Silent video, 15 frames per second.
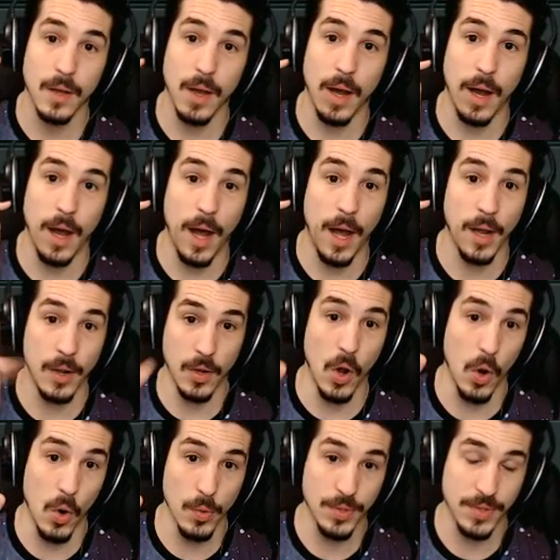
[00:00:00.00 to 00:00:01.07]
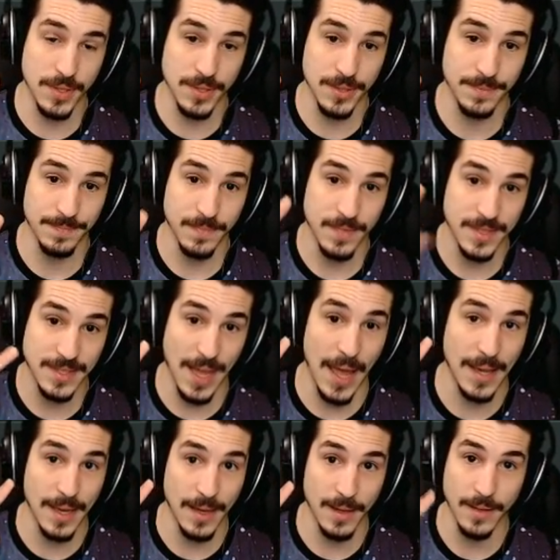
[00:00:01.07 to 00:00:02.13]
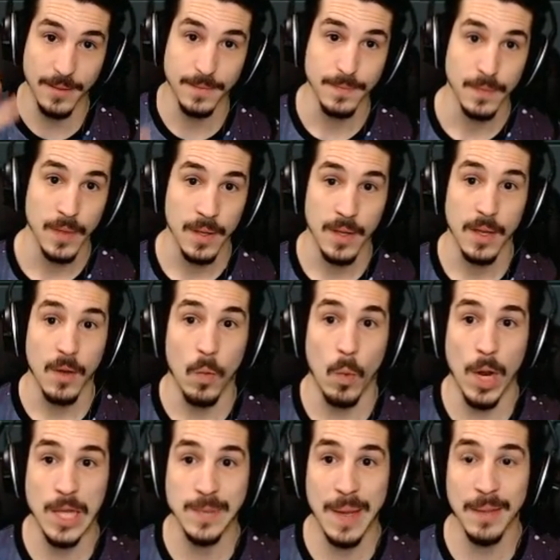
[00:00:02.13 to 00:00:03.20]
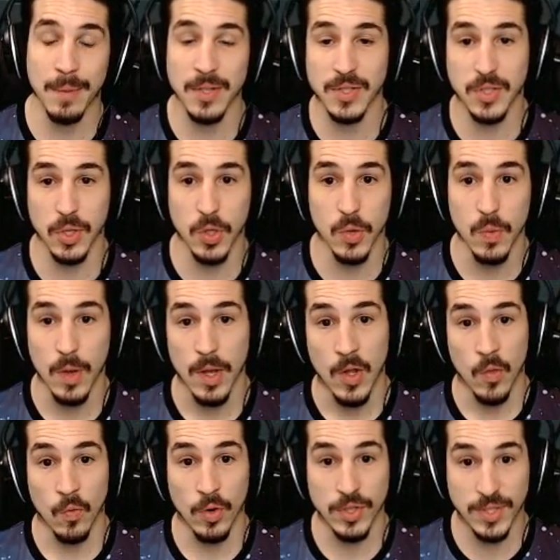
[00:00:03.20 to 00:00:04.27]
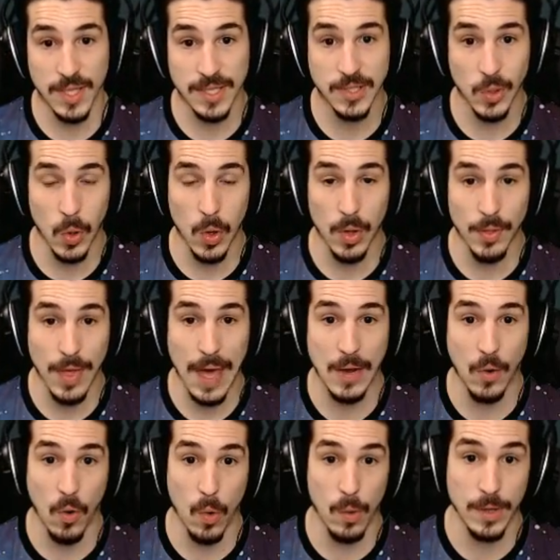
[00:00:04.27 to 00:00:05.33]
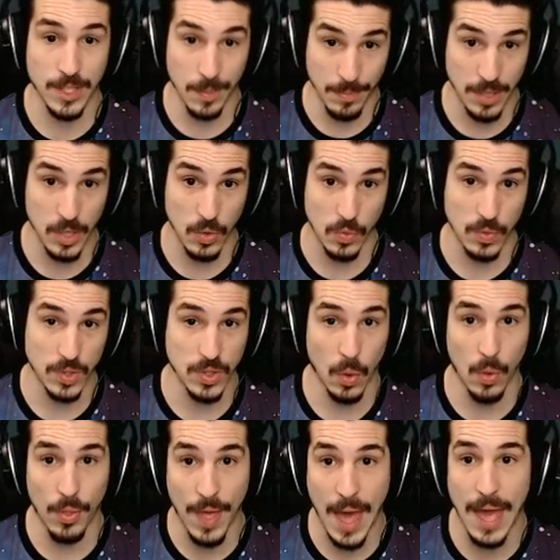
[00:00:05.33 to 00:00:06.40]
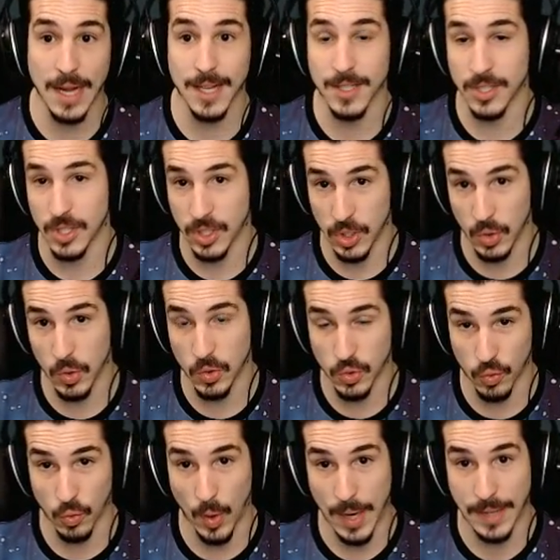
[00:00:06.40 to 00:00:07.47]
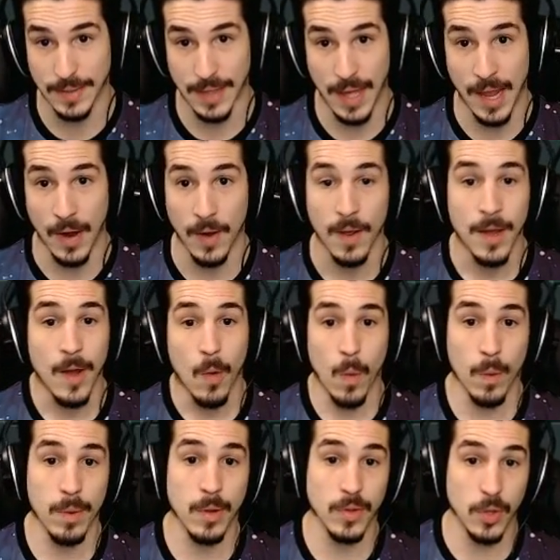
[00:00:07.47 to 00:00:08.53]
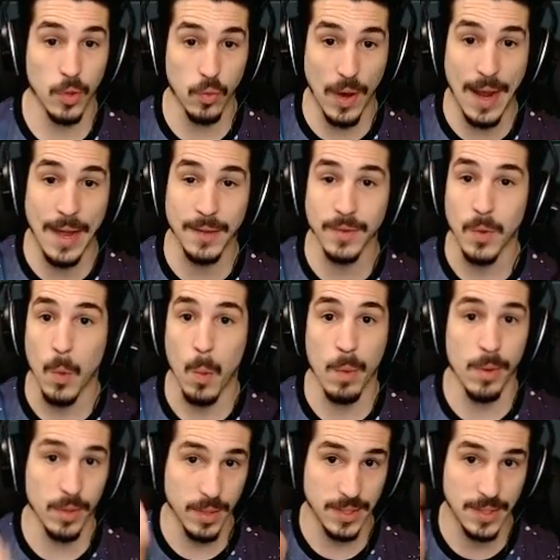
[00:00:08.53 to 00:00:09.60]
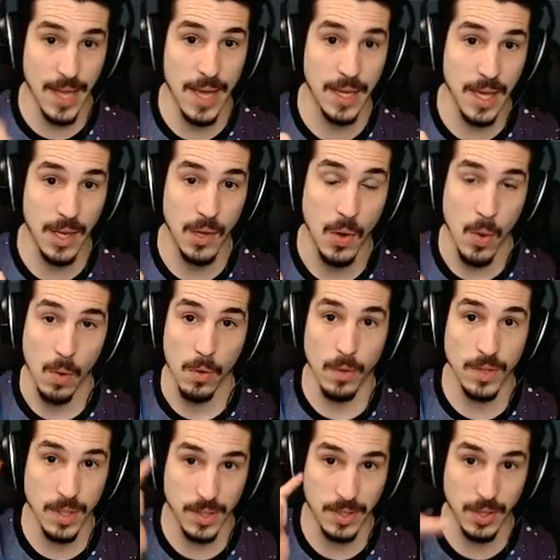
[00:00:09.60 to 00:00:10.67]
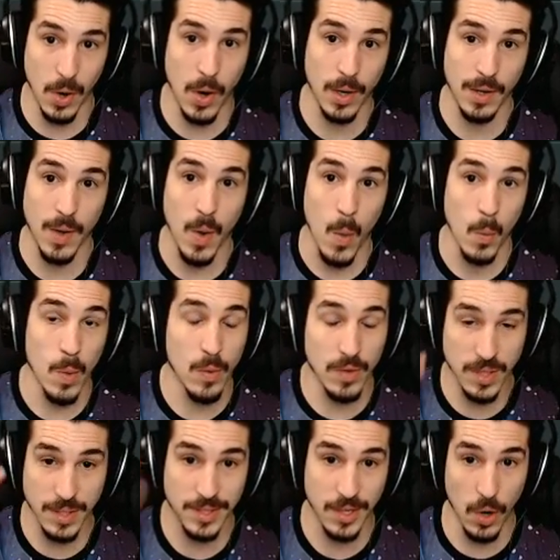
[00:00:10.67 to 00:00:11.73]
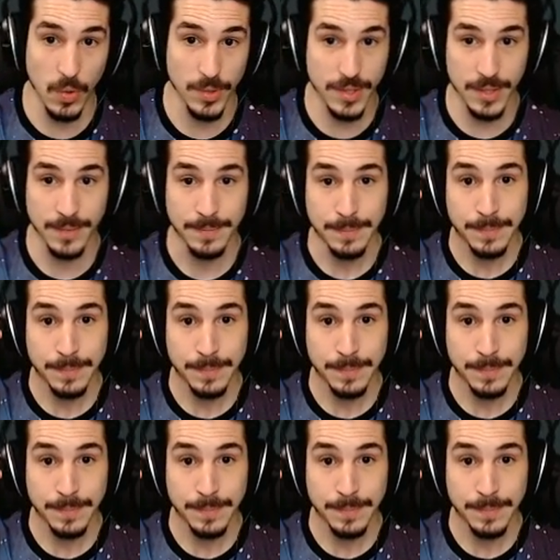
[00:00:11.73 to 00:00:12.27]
ghosts, psychic. What does Mandibuzz do? Resist all of that or is immune. So that is huge right there. We're immune to ground, we're immune to psychic, we resist dark, we resist ghost.